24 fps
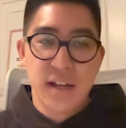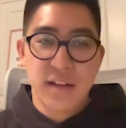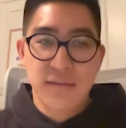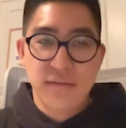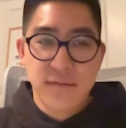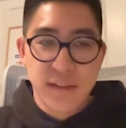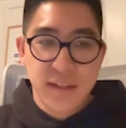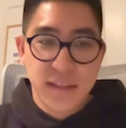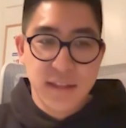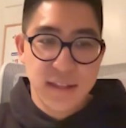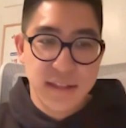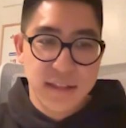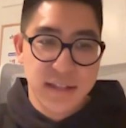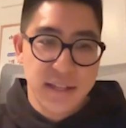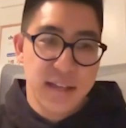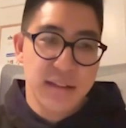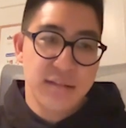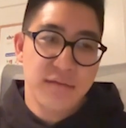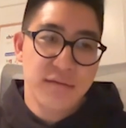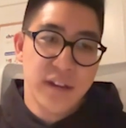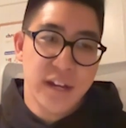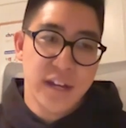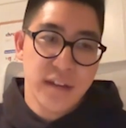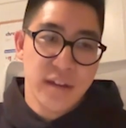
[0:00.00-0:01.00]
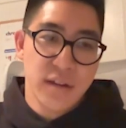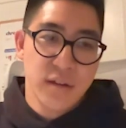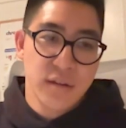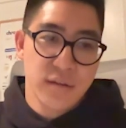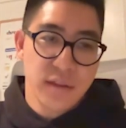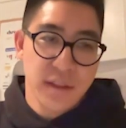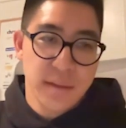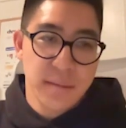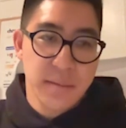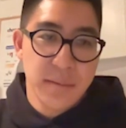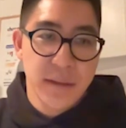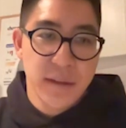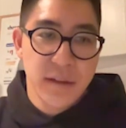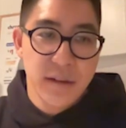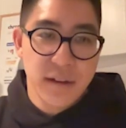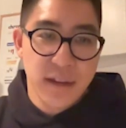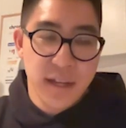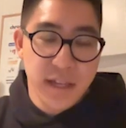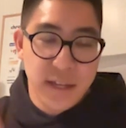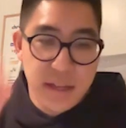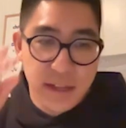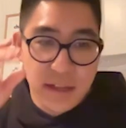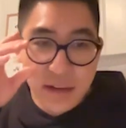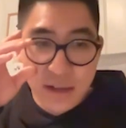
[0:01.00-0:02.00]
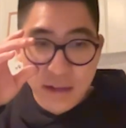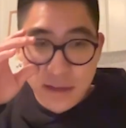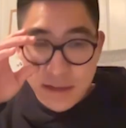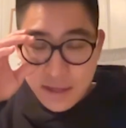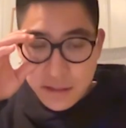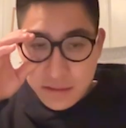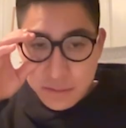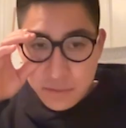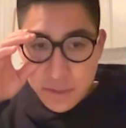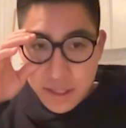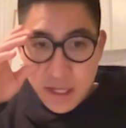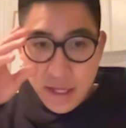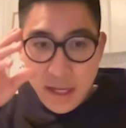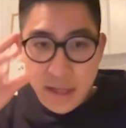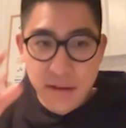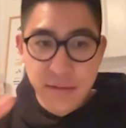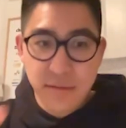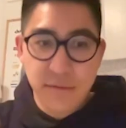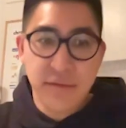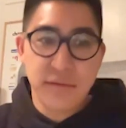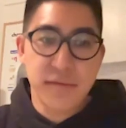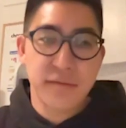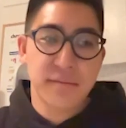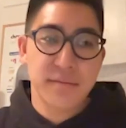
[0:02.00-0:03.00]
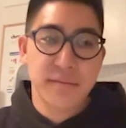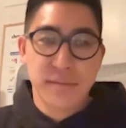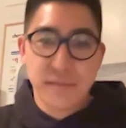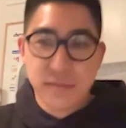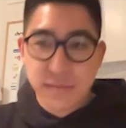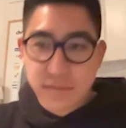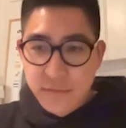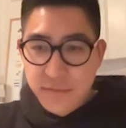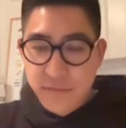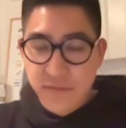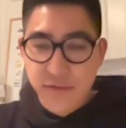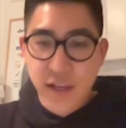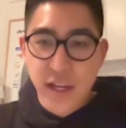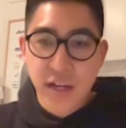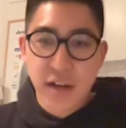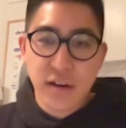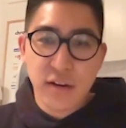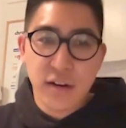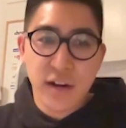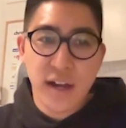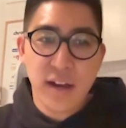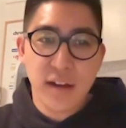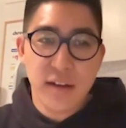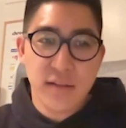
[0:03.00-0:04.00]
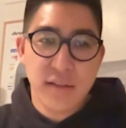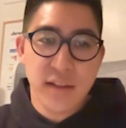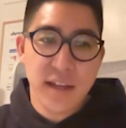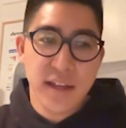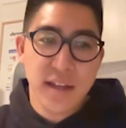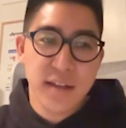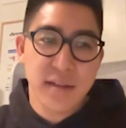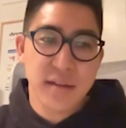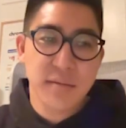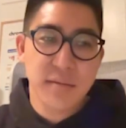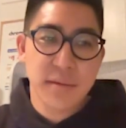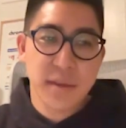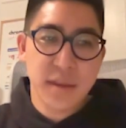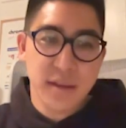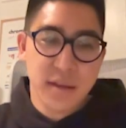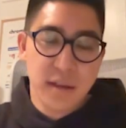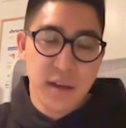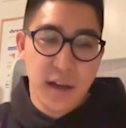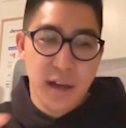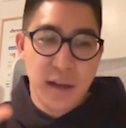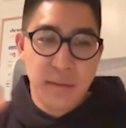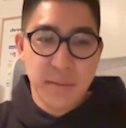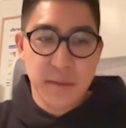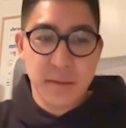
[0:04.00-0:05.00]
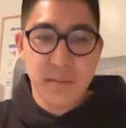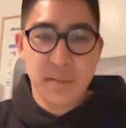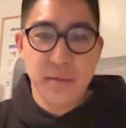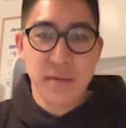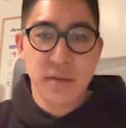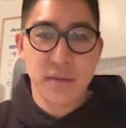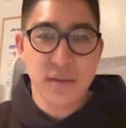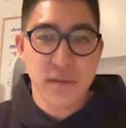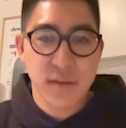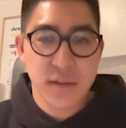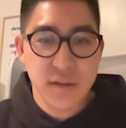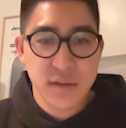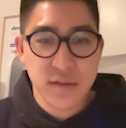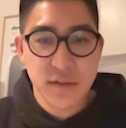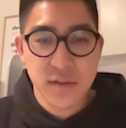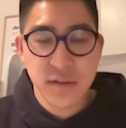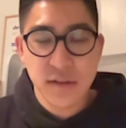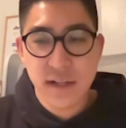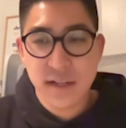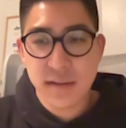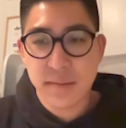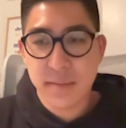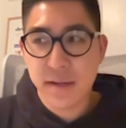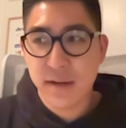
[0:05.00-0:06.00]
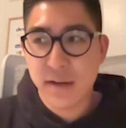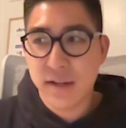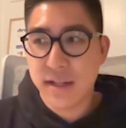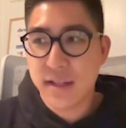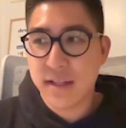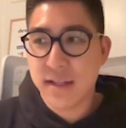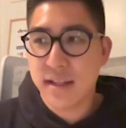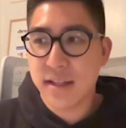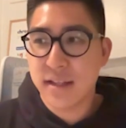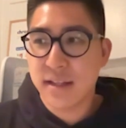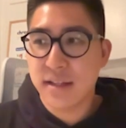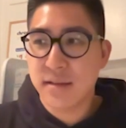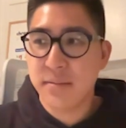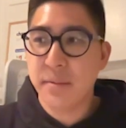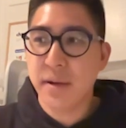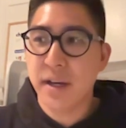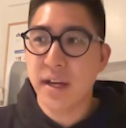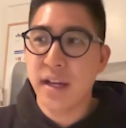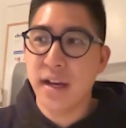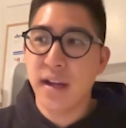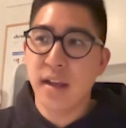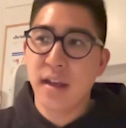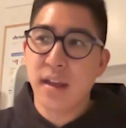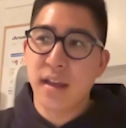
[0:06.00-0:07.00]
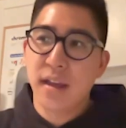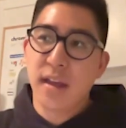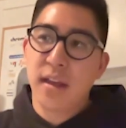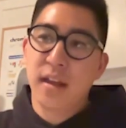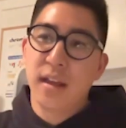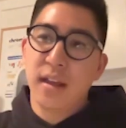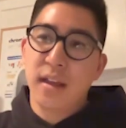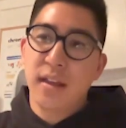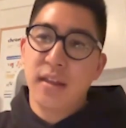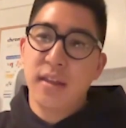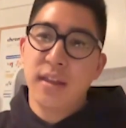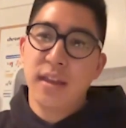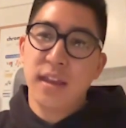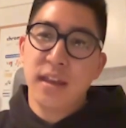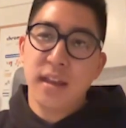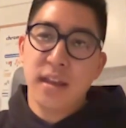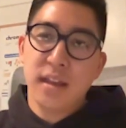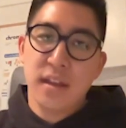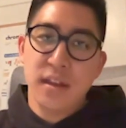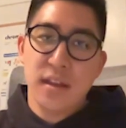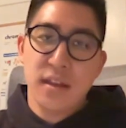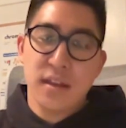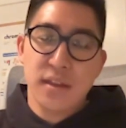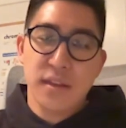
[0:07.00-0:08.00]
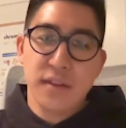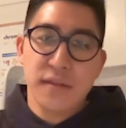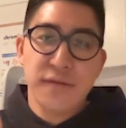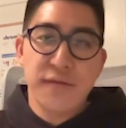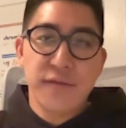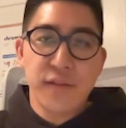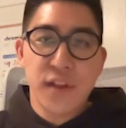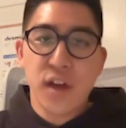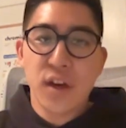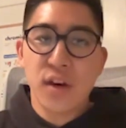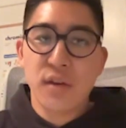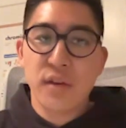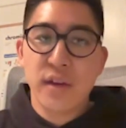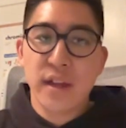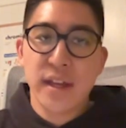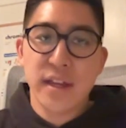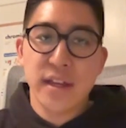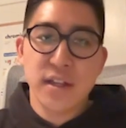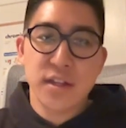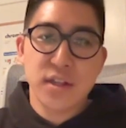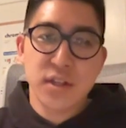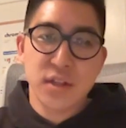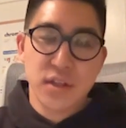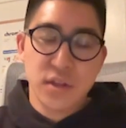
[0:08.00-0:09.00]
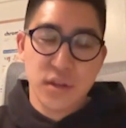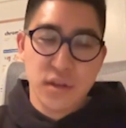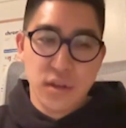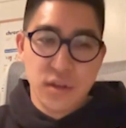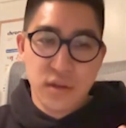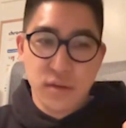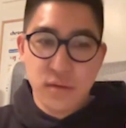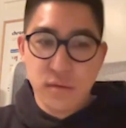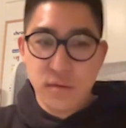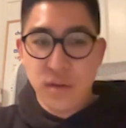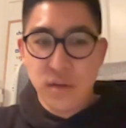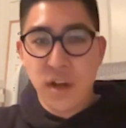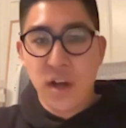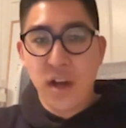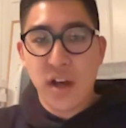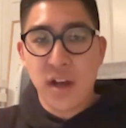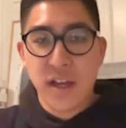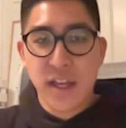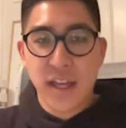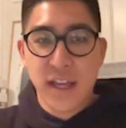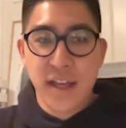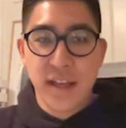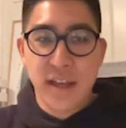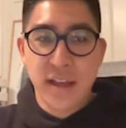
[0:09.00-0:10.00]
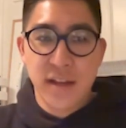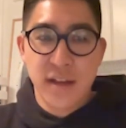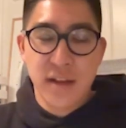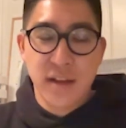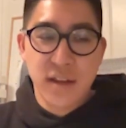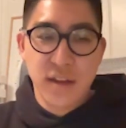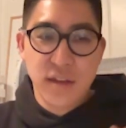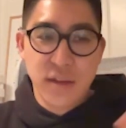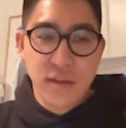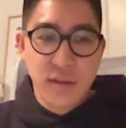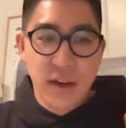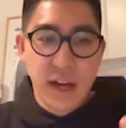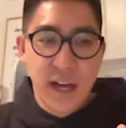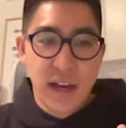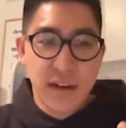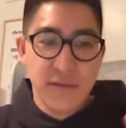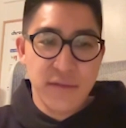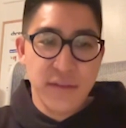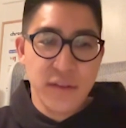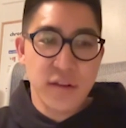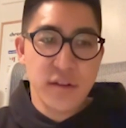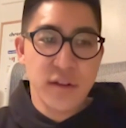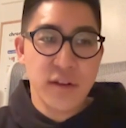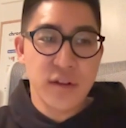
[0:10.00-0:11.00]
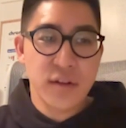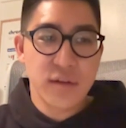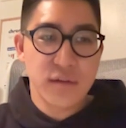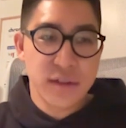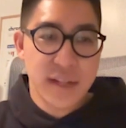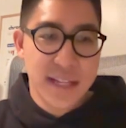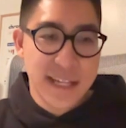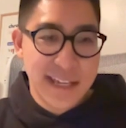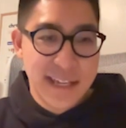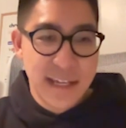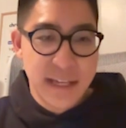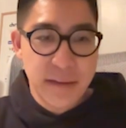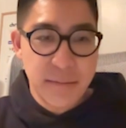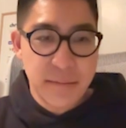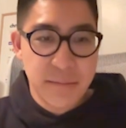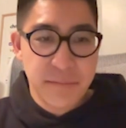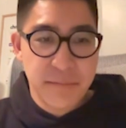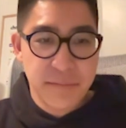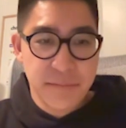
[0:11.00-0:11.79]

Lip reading: of in this invite only period as we kind of figure out like the optimal user experiences, but the flow is you log in, you have your own team,